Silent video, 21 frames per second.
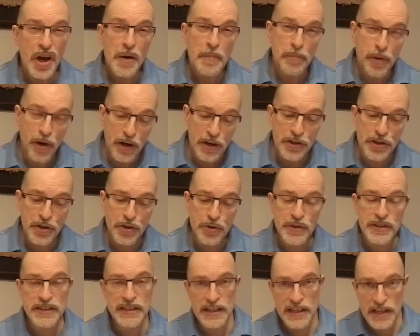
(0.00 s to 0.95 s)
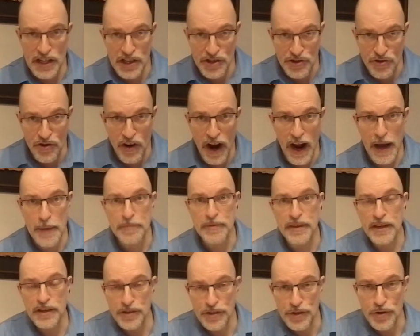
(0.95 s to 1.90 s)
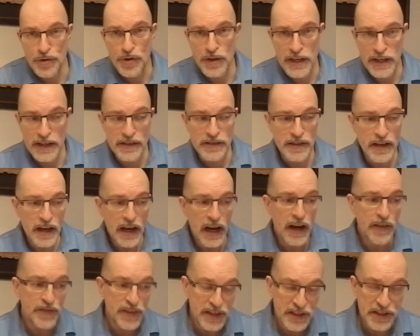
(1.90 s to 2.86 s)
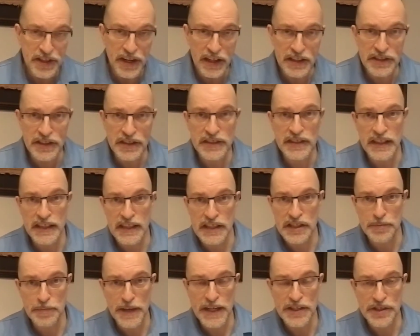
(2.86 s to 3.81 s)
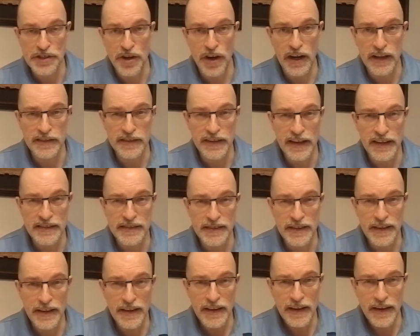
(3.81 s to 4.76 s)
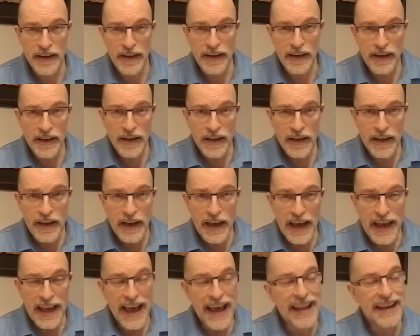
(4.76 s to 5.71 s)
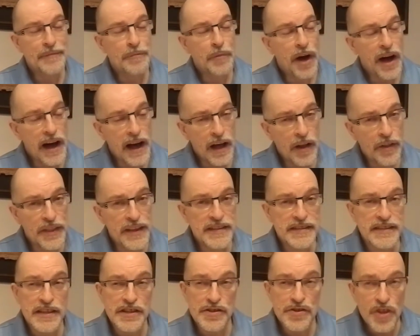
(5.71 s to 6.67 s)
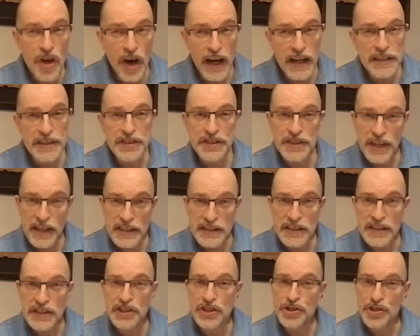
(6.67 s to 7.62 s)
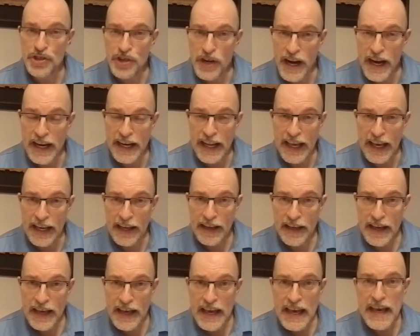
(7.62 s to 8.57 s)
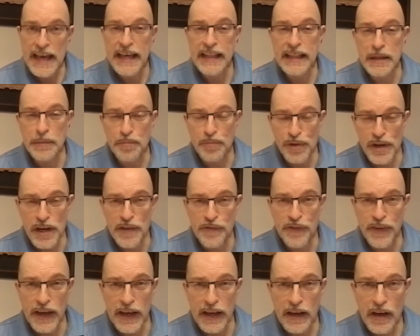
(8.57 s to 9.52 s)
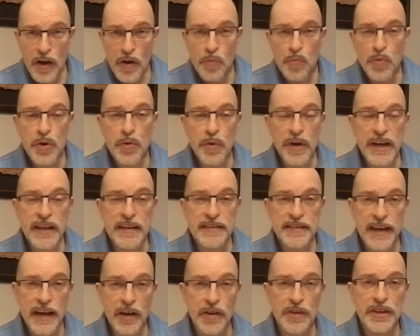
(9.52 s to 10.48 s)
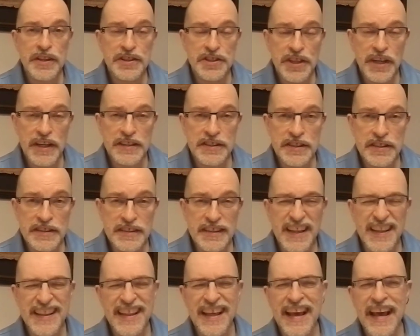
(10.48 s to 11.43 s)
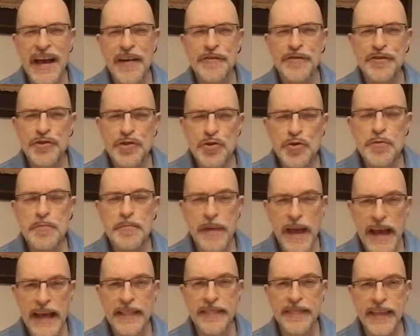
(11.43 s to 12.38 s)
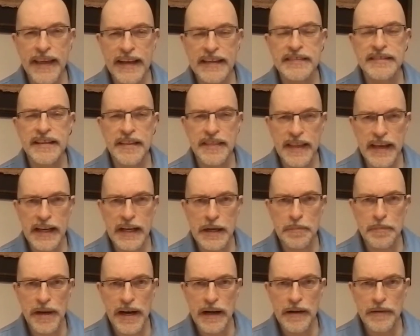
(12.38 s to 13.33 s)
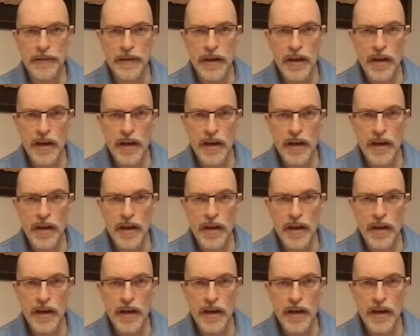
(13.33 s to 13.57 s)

Part 2 is to describe the duties of the judges in the speech contest. And while this is not judges training, in the briefing we want to tell the judges that they have 2 main things to think about.